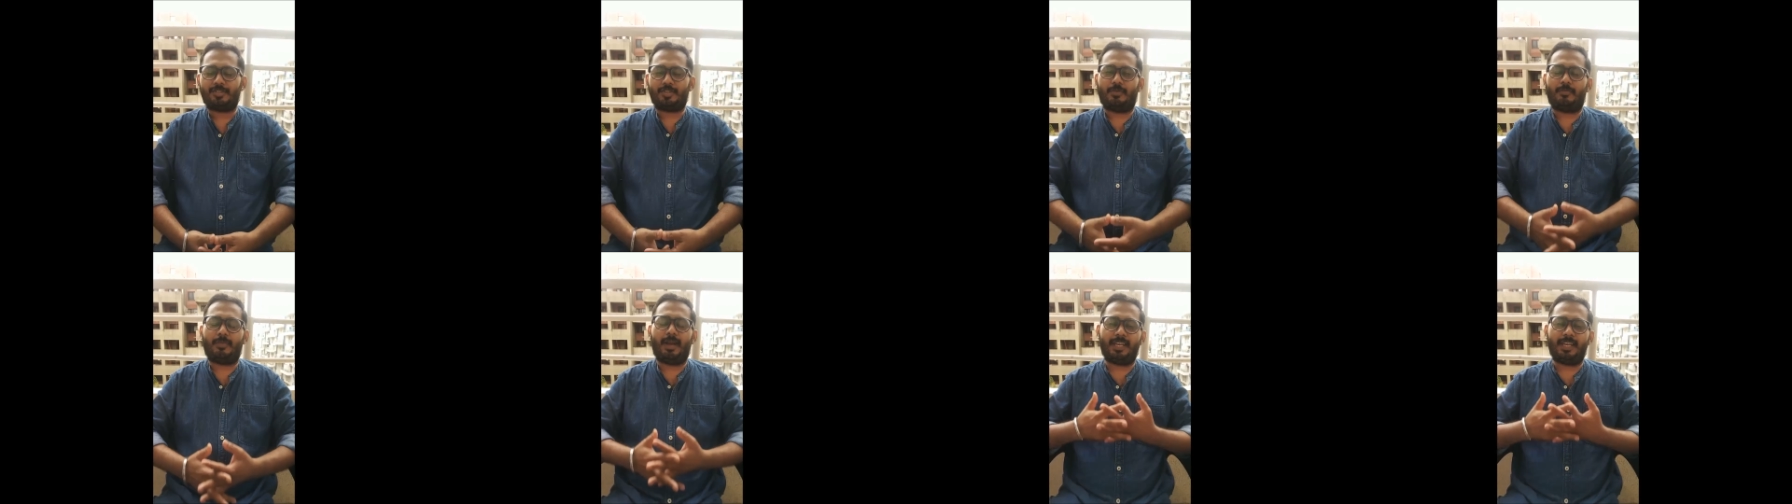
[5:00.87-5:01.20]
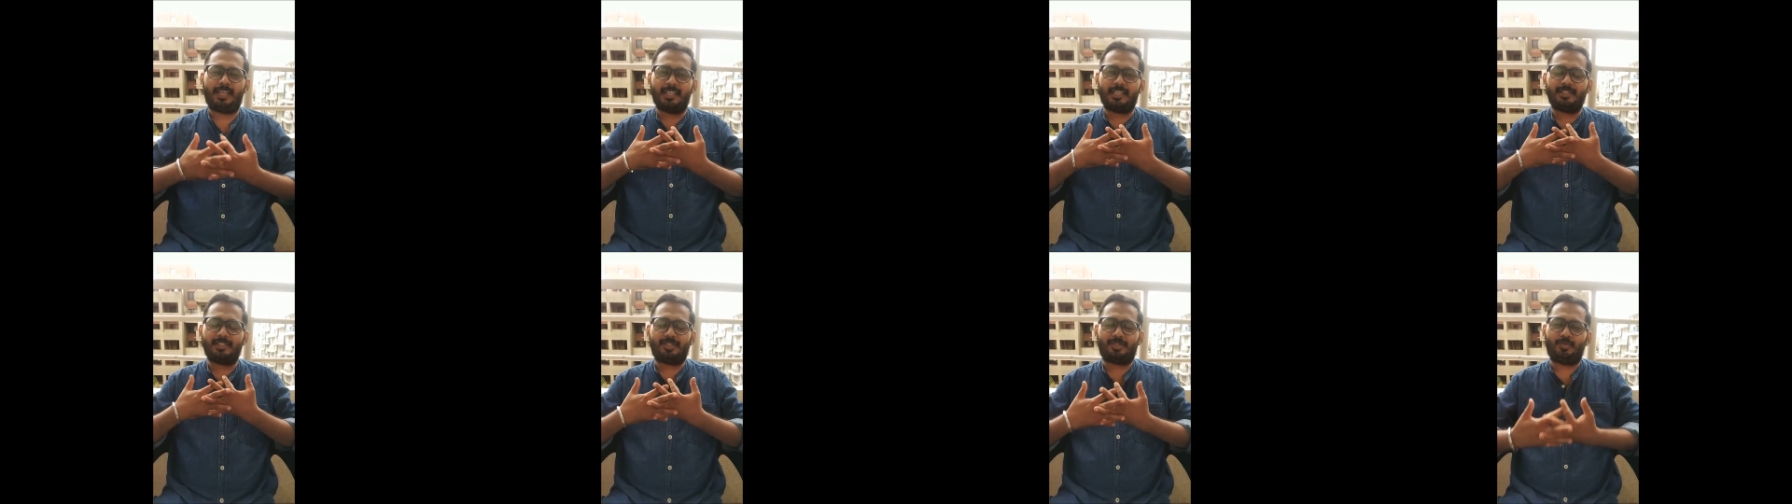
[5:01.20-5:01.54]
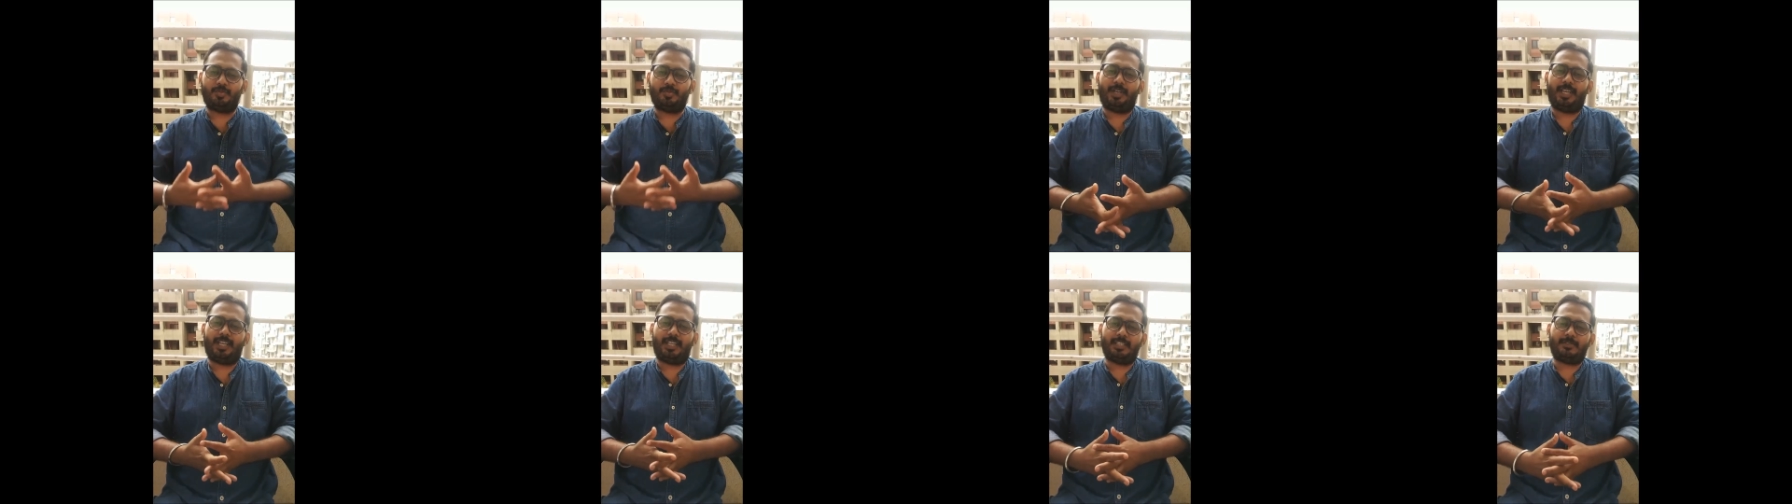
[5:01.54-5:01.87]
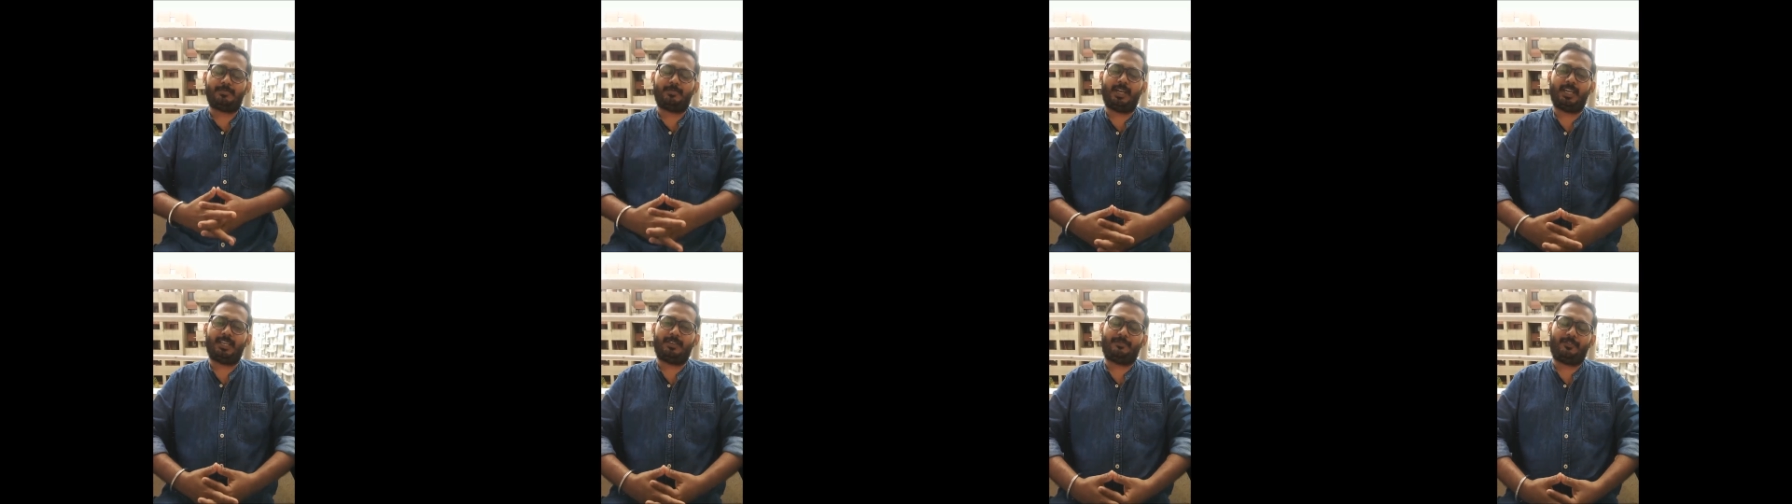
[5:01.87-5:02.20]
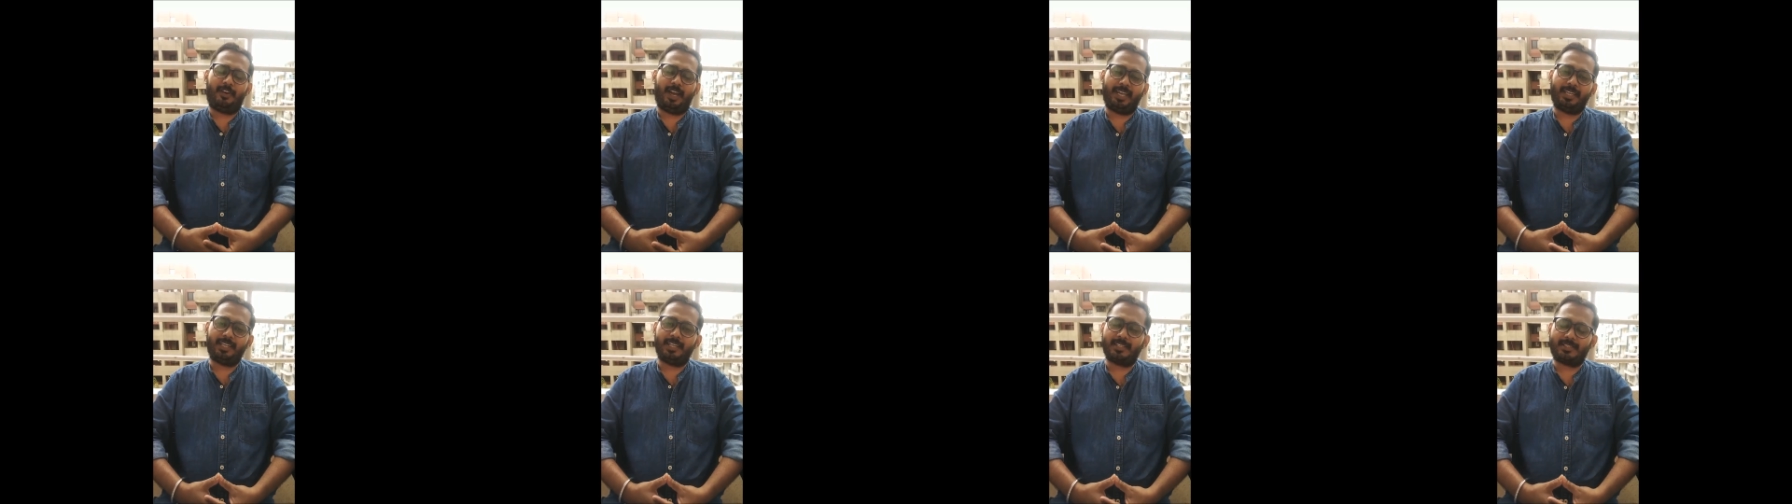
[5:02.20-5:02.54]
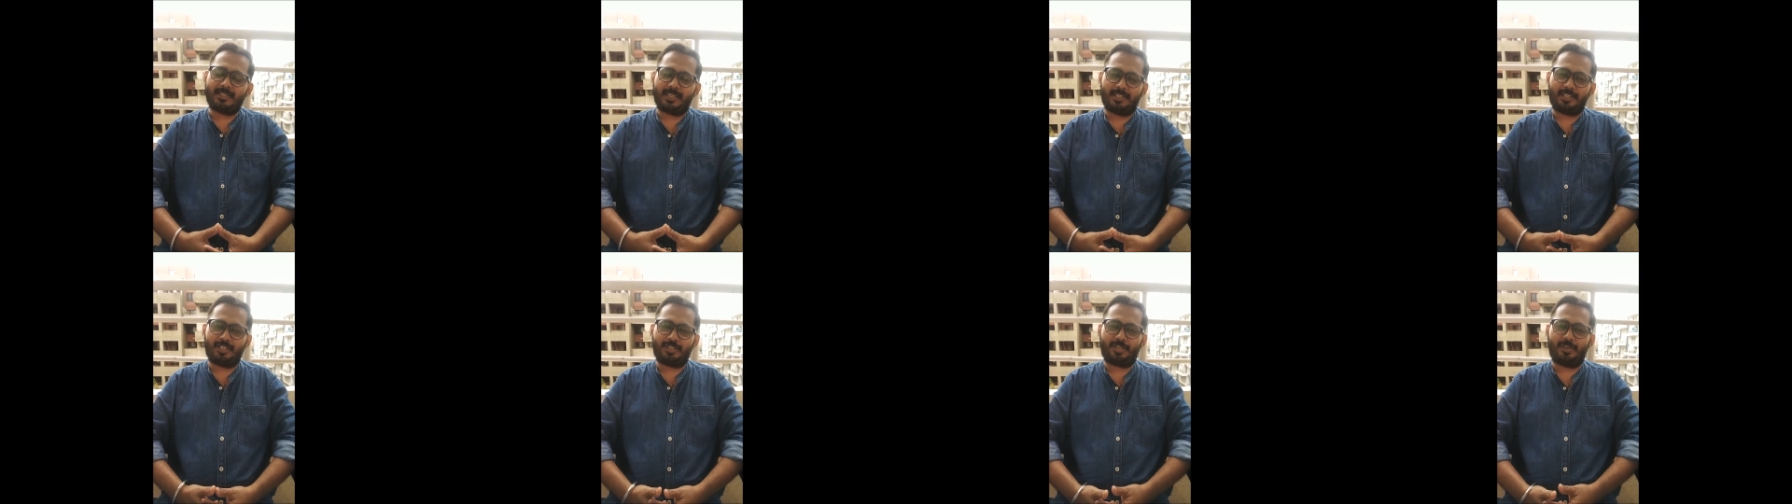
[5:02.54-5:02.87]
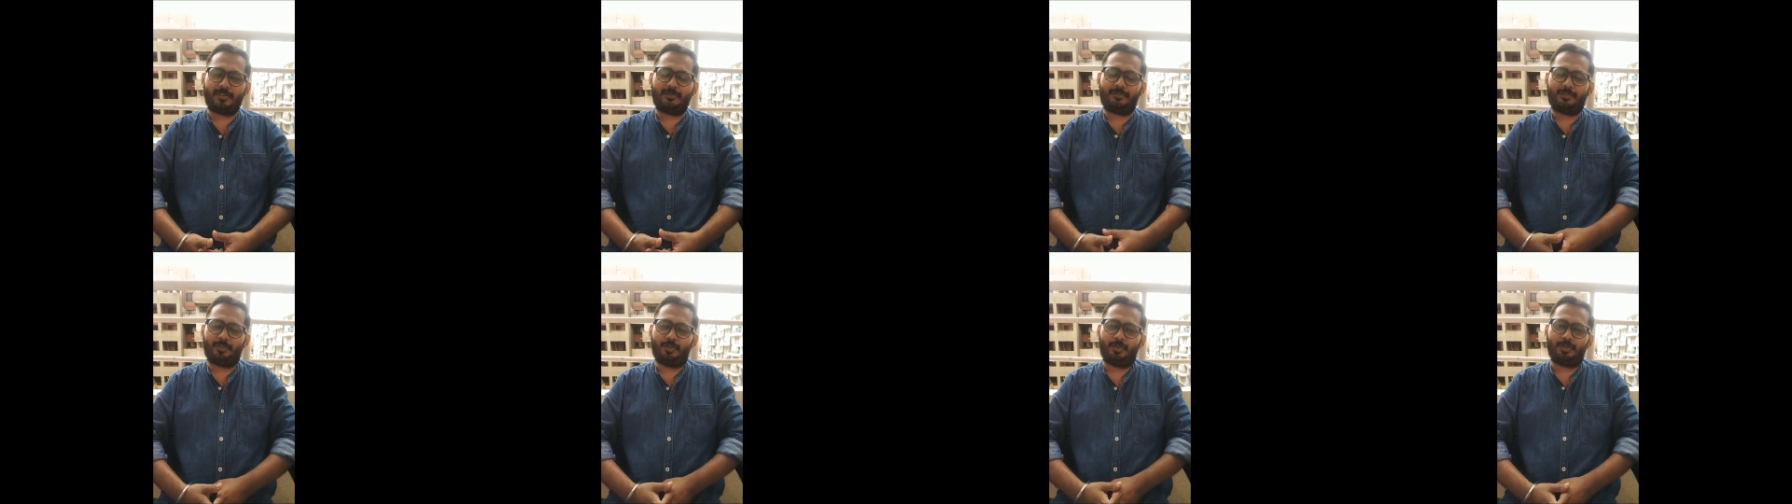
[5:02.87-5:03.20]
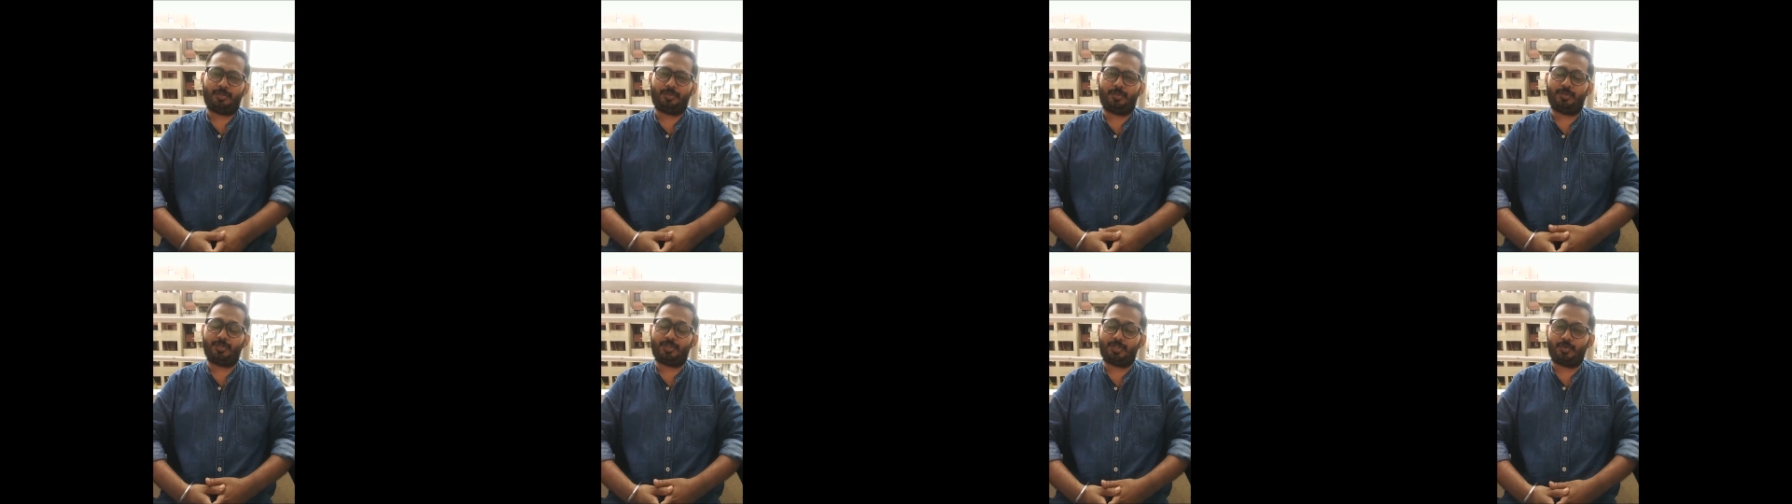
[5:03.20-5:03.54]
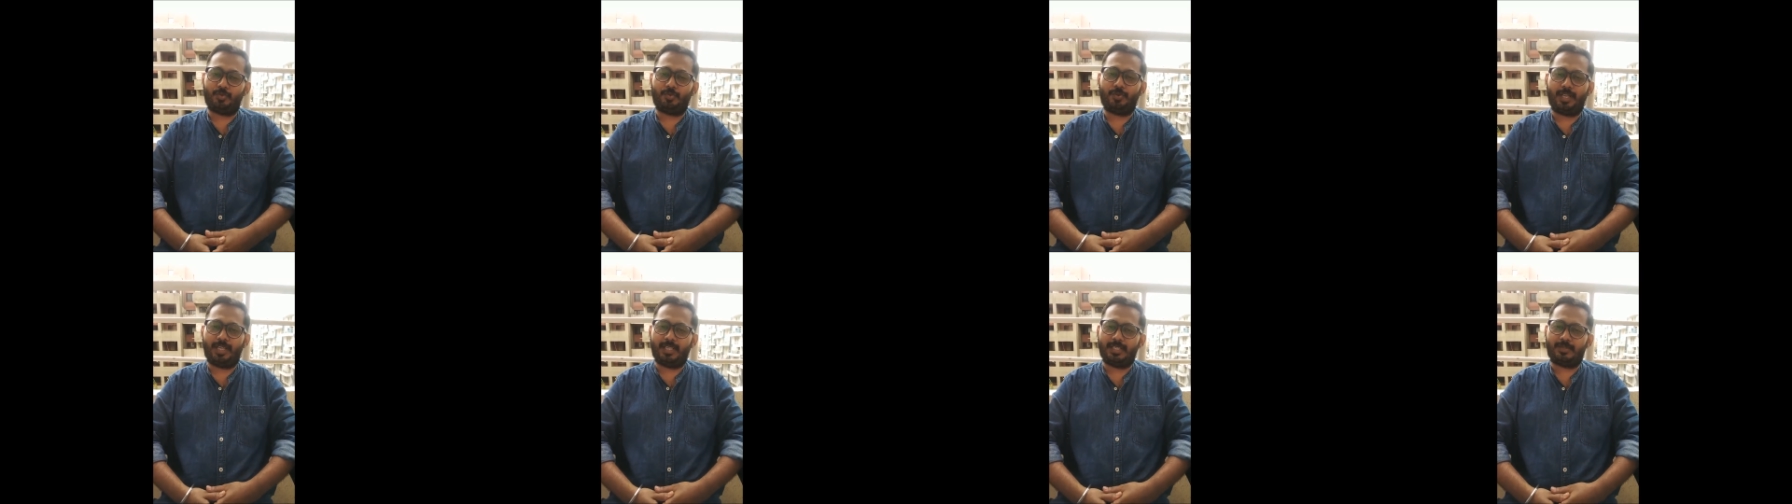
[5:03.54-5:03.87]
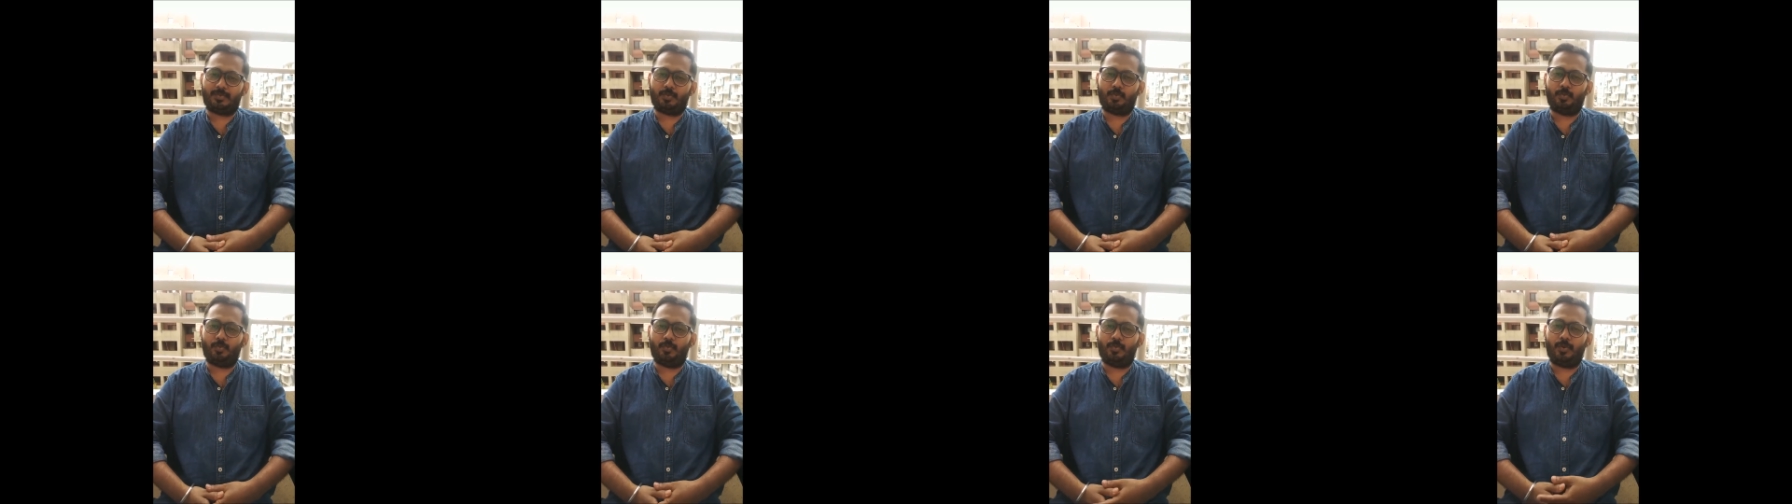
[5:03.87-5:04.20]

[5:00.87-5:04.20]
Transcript: So my dear students, my final suggestion for those students who